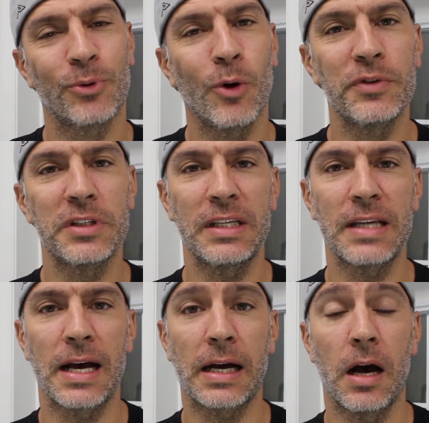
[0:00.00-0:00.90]

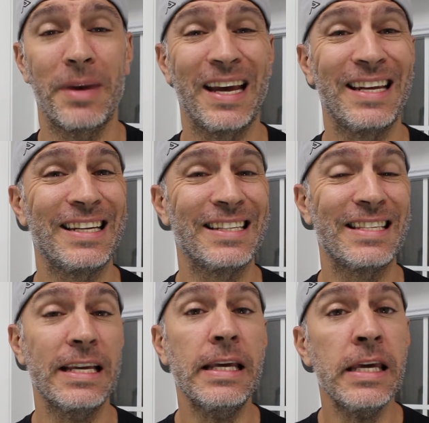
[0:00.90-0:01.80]
ProPhysique.com, and it
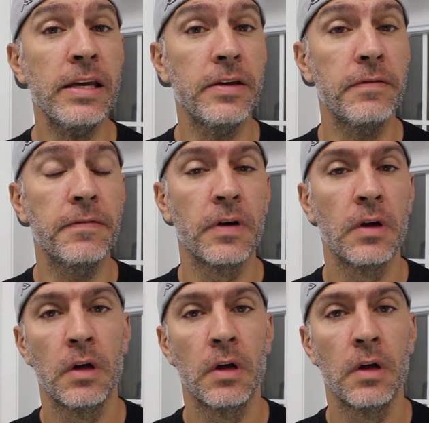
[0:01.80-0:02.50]
is the eve